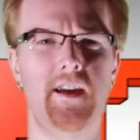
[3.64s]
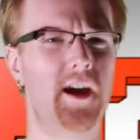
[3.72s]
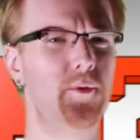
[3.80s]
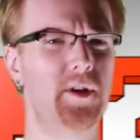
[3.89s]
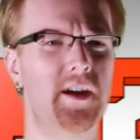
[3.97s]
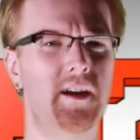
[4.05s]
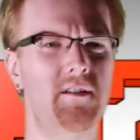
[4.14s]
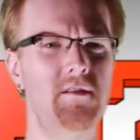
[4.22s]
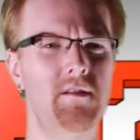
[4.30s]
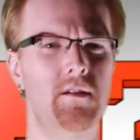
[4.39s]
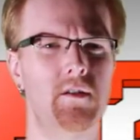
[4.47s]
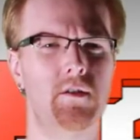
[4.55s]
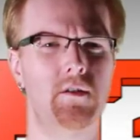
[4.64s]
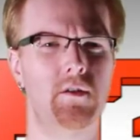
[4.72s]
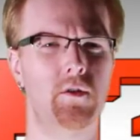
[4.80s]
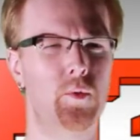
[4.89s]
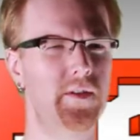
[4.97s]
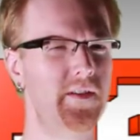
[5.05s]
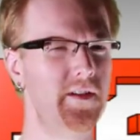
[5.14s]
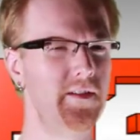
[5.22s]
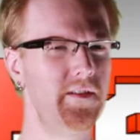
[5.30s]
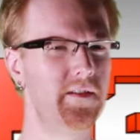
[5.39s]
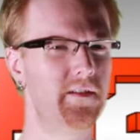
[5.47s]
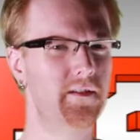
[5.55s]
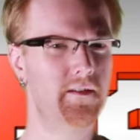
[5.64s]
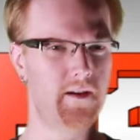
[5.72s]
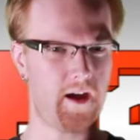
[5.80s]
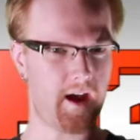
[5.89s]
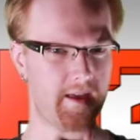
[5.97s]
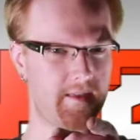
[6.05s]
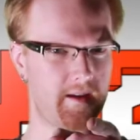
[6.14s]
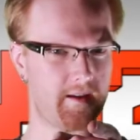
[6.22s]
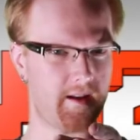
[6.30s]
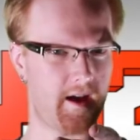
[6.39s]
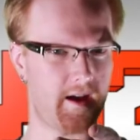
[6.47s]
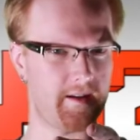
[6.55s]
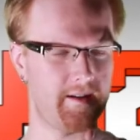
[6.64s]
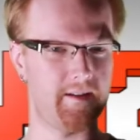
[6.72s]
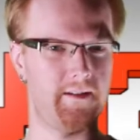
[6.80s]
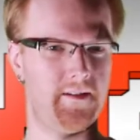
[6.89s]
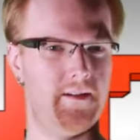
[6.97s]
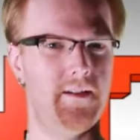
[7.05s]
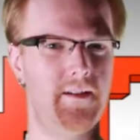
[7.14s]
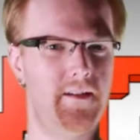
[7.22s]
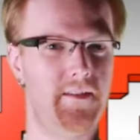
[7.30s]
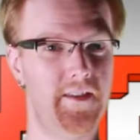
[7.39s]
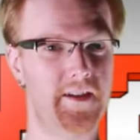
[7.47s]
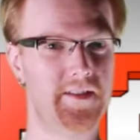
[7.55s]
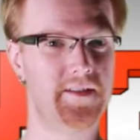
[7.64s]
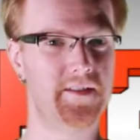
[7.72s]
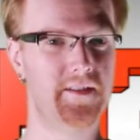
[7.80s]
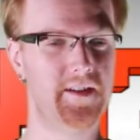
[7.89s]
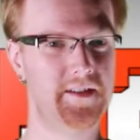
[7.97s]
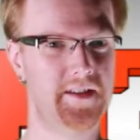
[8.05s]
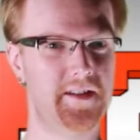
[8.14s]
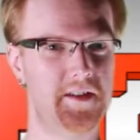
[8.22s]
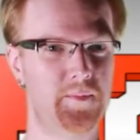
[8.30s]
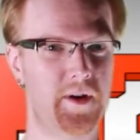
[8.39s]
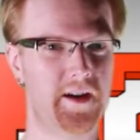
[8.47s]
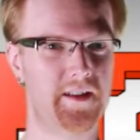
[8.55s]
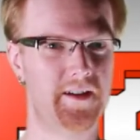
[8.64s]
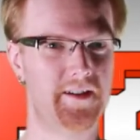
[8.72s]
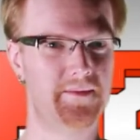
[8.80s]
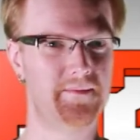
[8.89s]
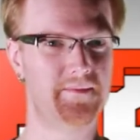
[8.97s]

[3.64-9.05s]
Highway to Hell? Coincidence? I think not. This is Indie Spotlight.